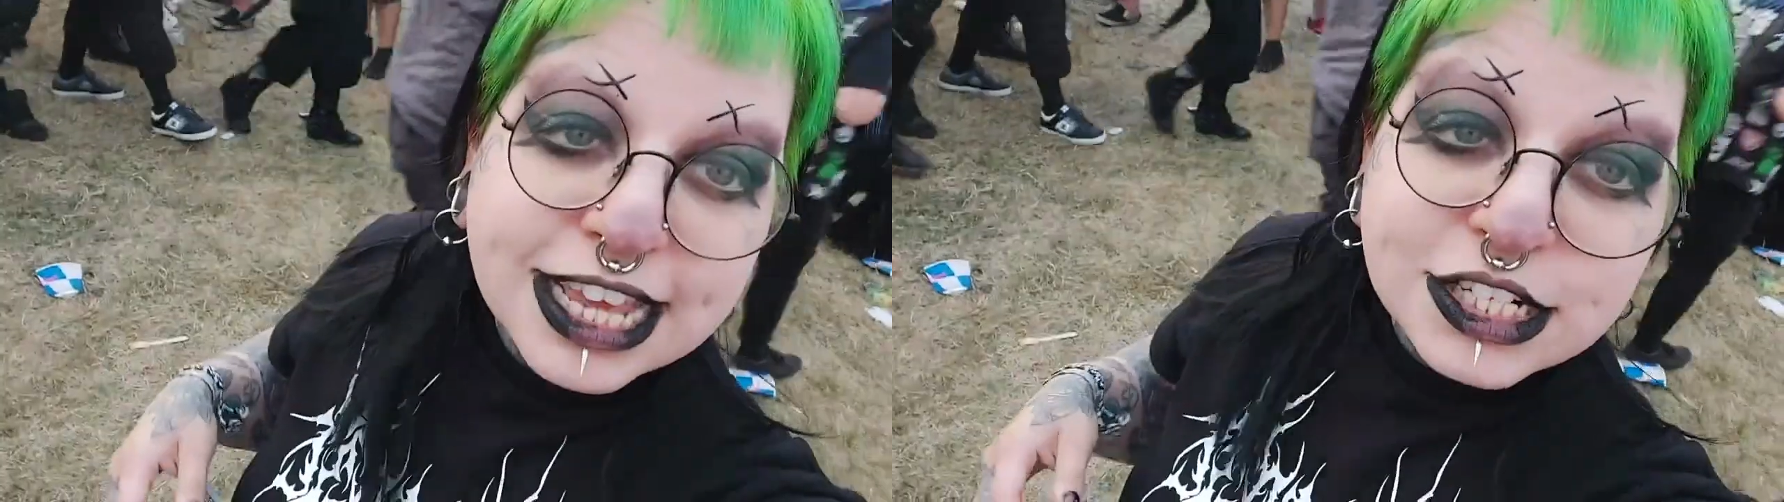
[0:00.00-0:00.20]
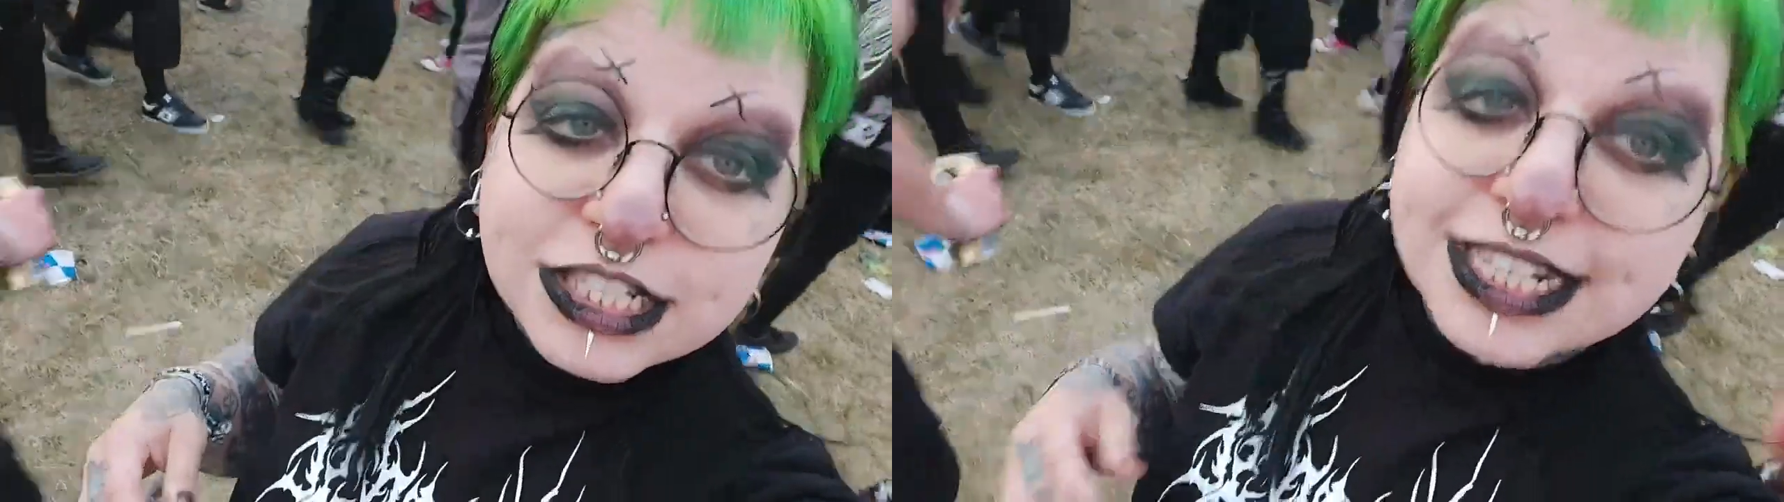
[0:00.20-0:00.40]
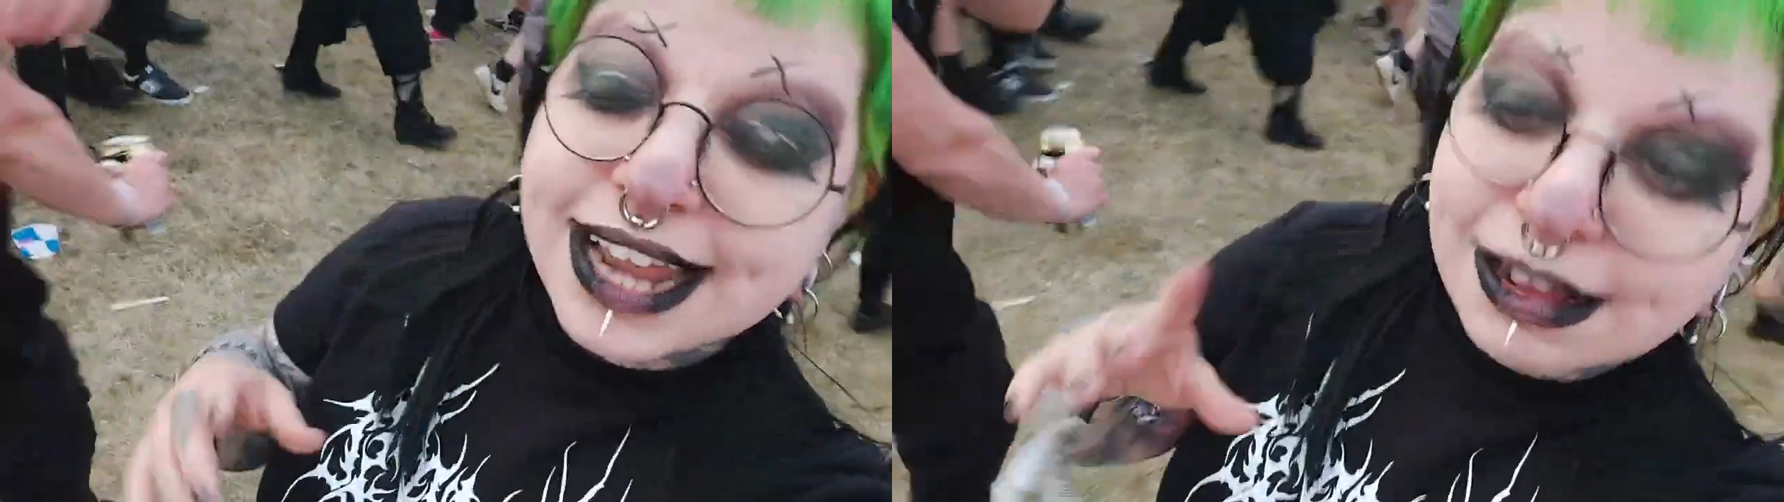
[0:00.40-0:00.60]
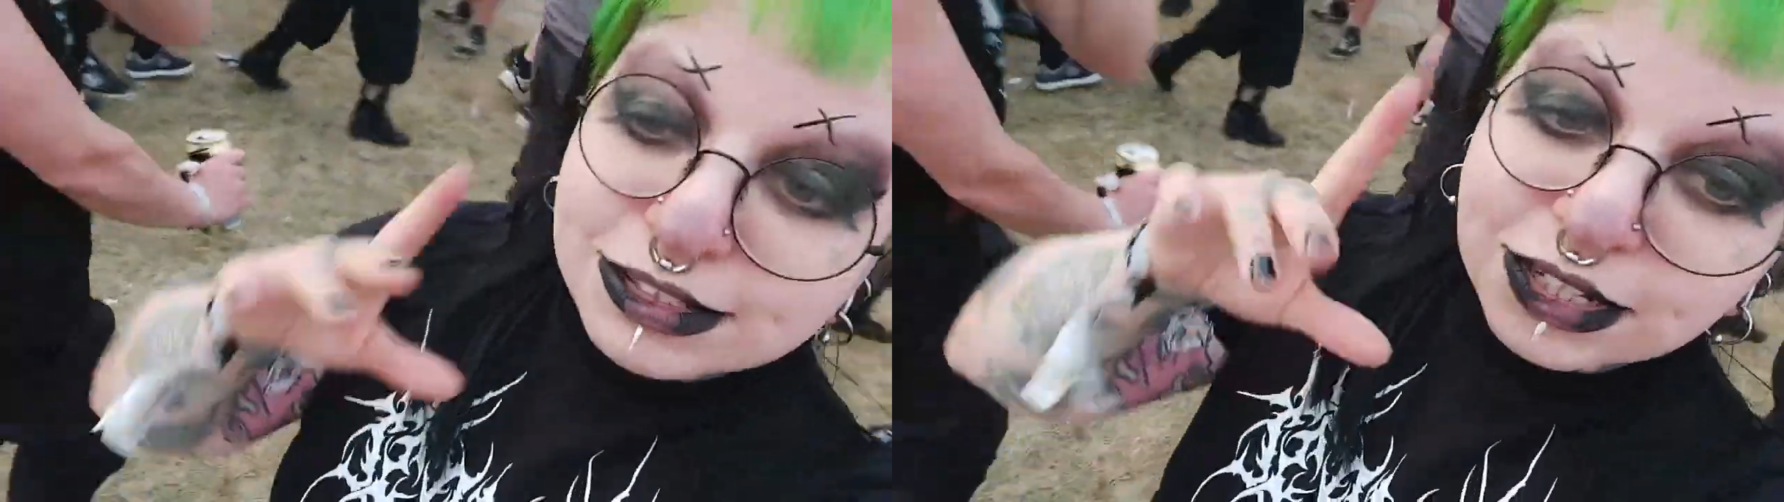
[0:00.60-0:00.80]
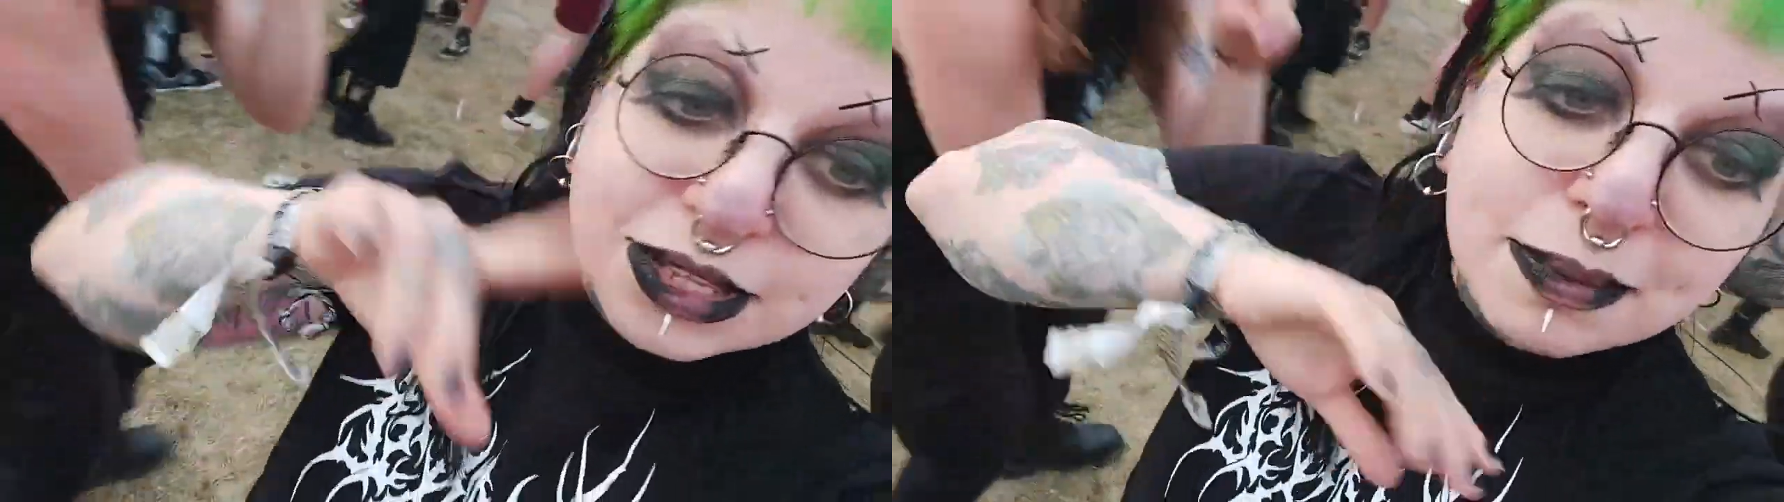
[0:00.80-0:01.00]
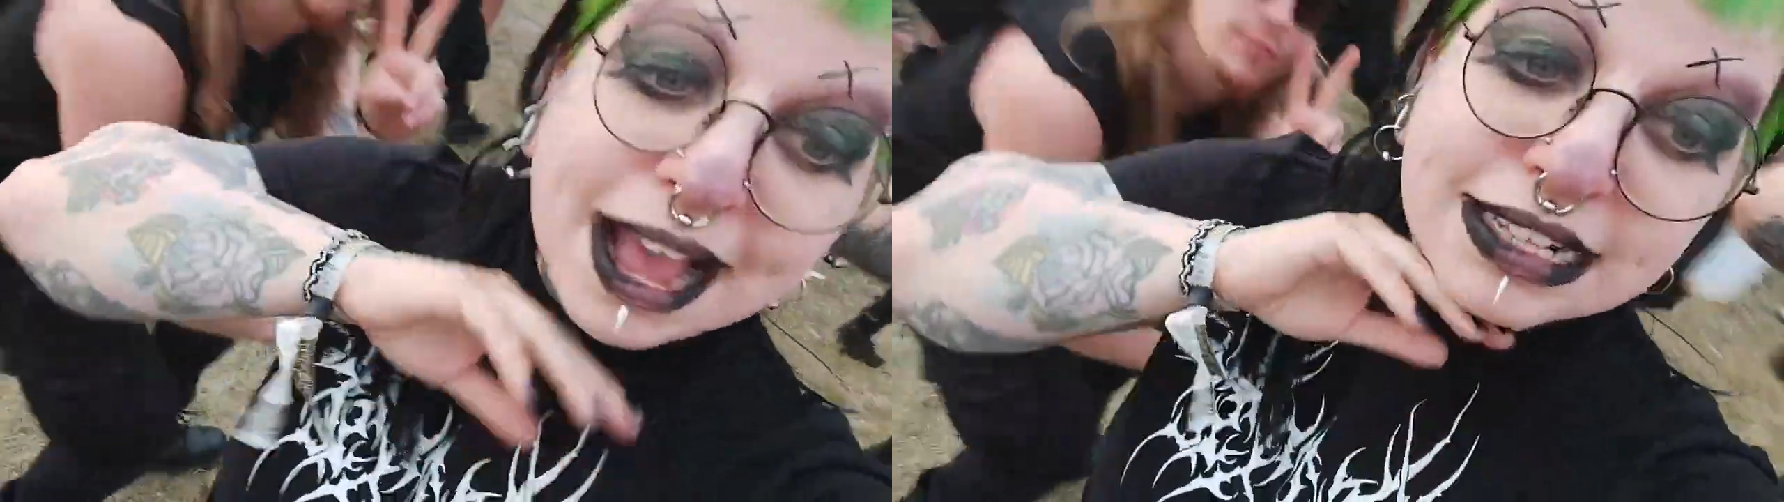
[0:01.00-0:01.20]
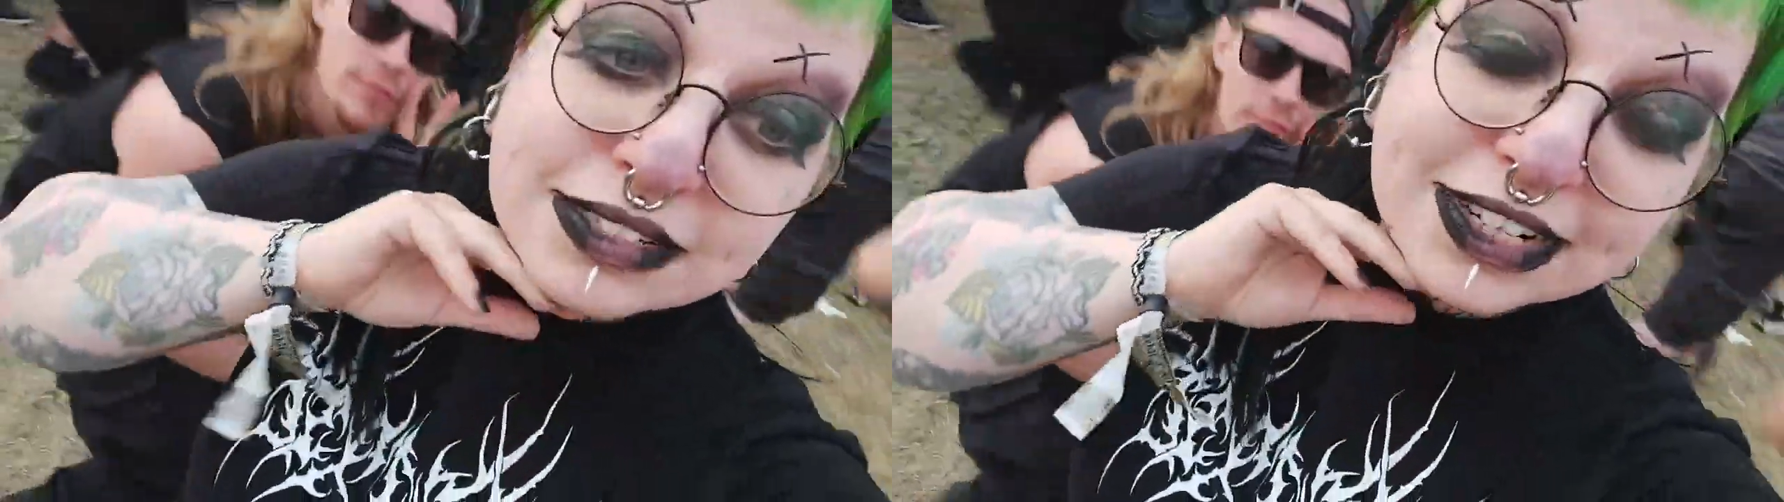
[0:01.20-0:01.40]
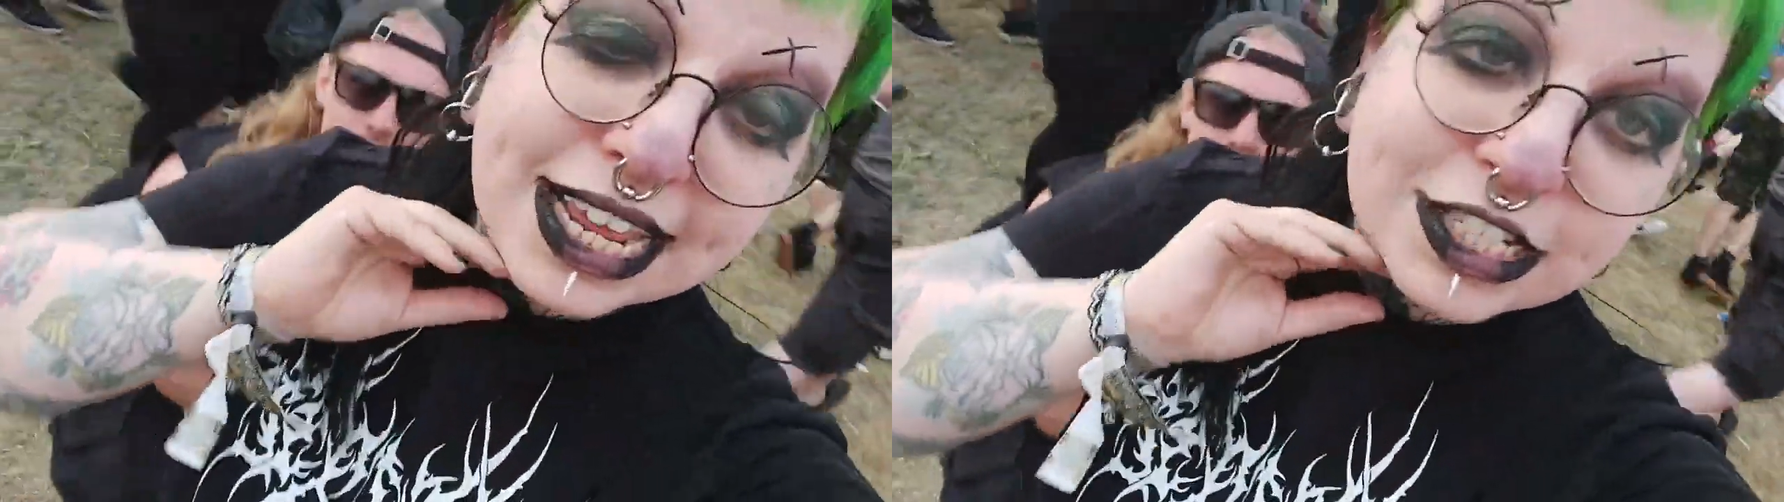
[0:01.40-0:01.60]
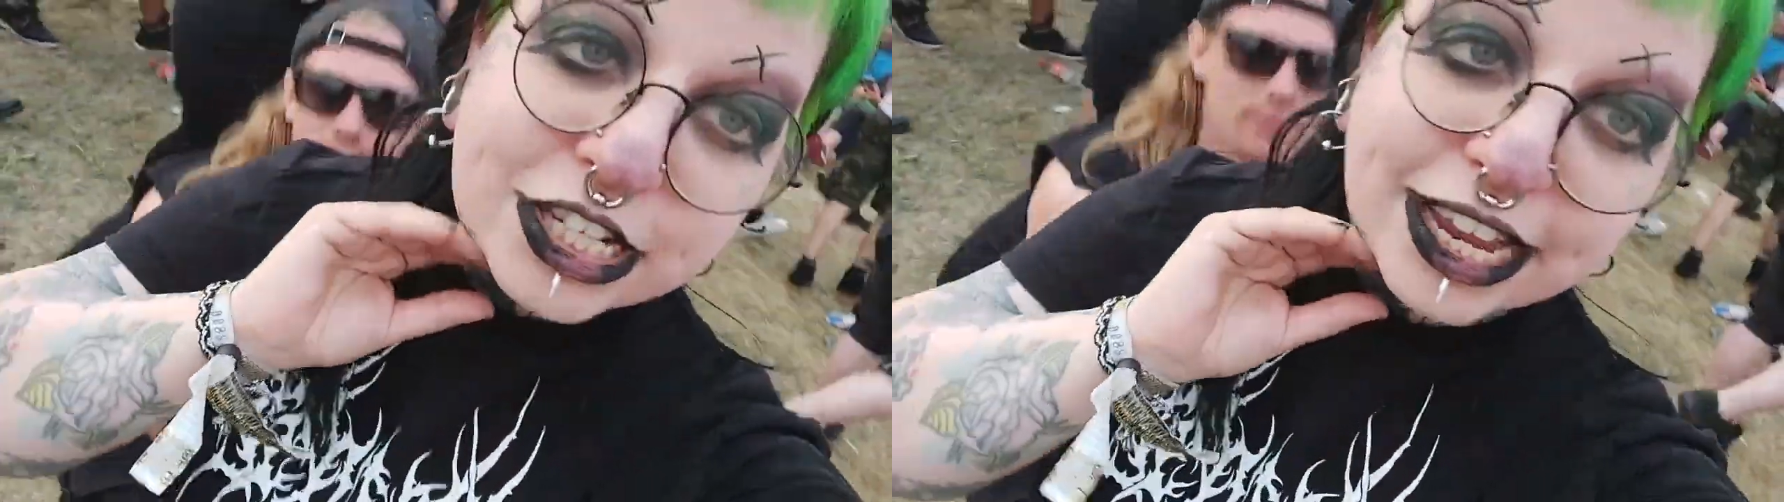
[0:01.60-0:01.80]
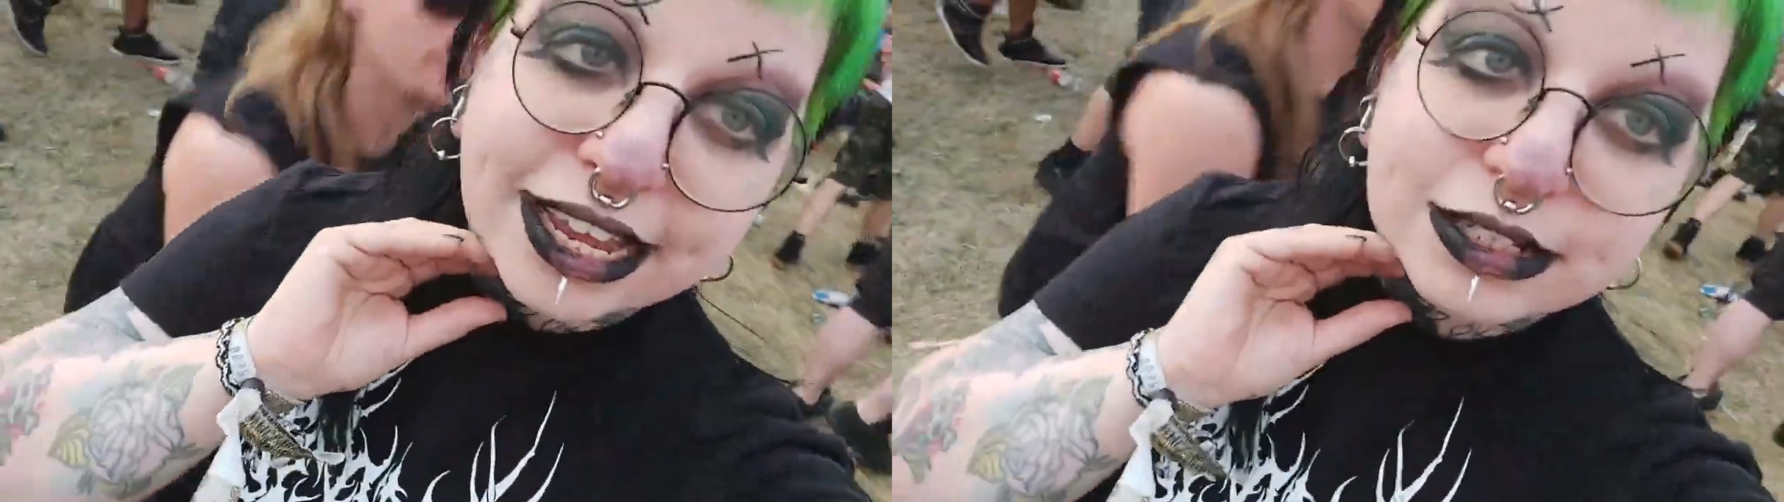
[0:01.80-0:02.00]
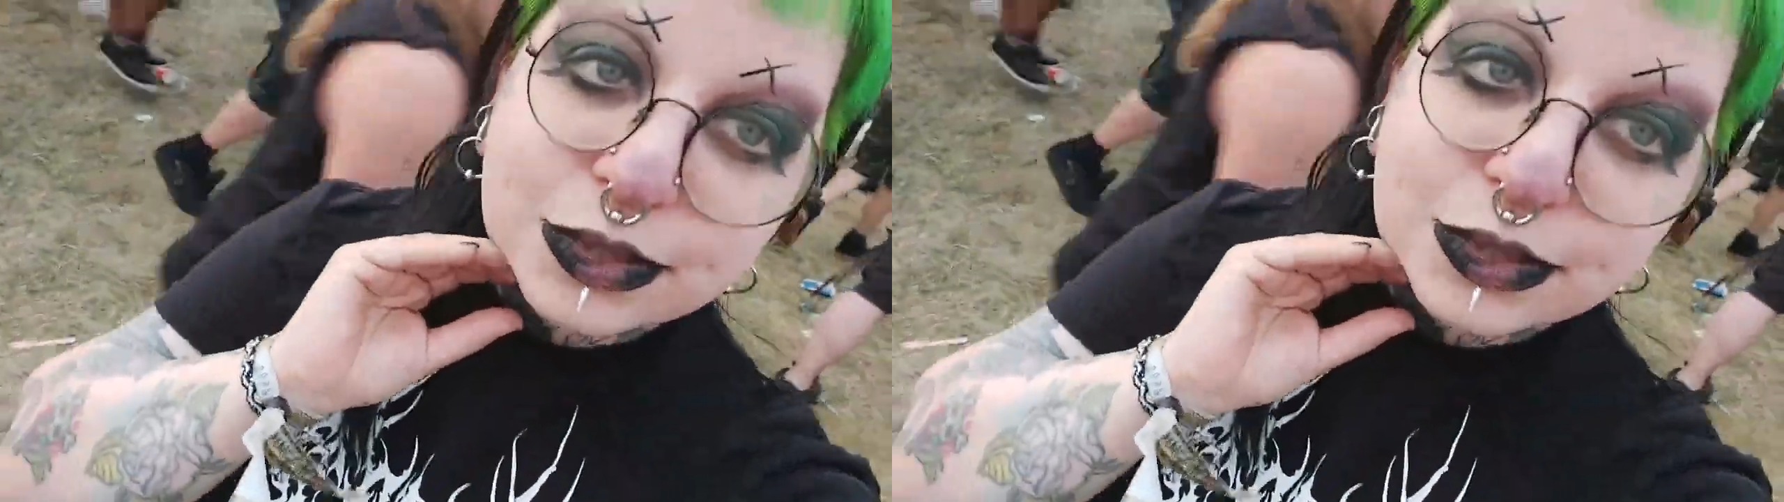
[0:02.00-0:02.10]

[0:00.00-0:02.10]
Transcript: They just announced all the bands for next year,